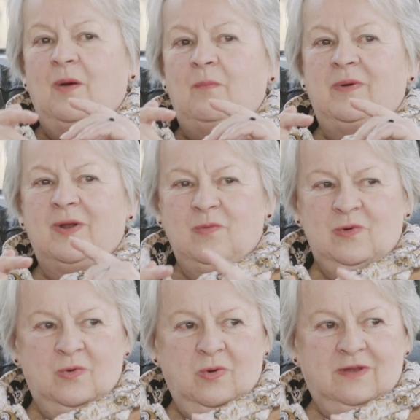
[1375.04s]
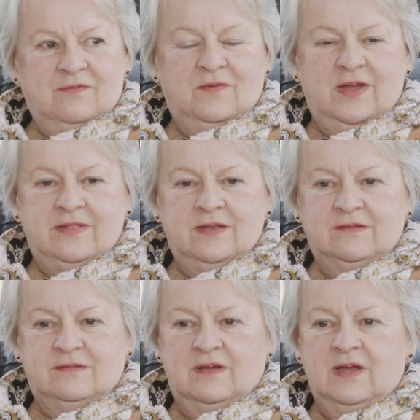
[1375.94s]
but I will qualify
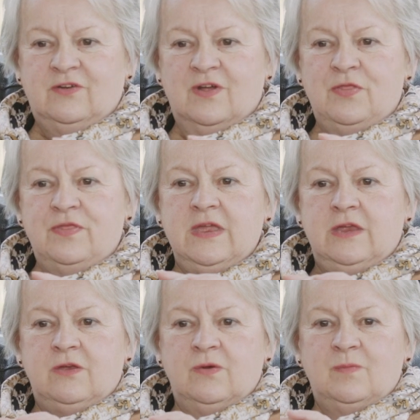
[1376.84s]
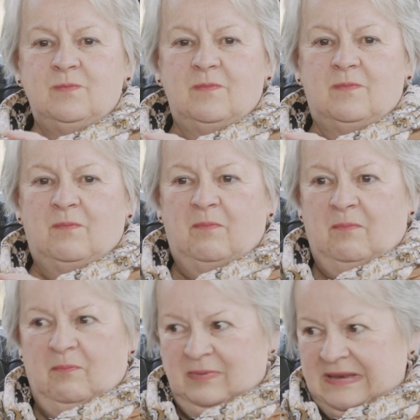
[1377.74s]
this, I don't think you
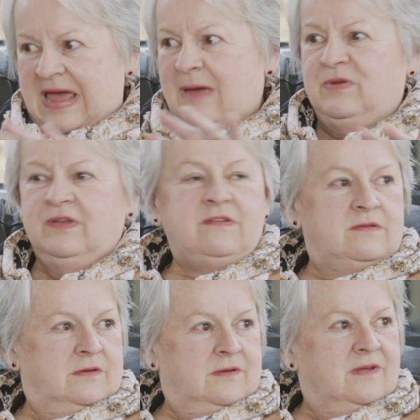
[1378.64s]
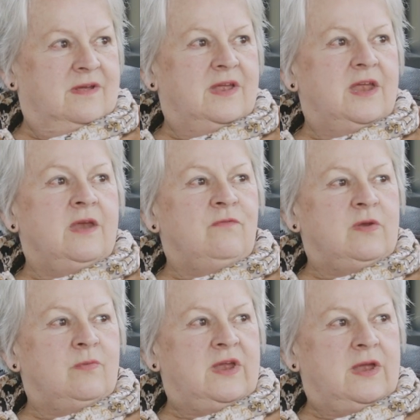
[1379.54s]
blab it
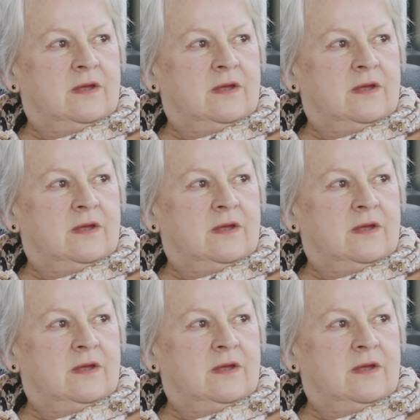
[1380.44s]
everywhere.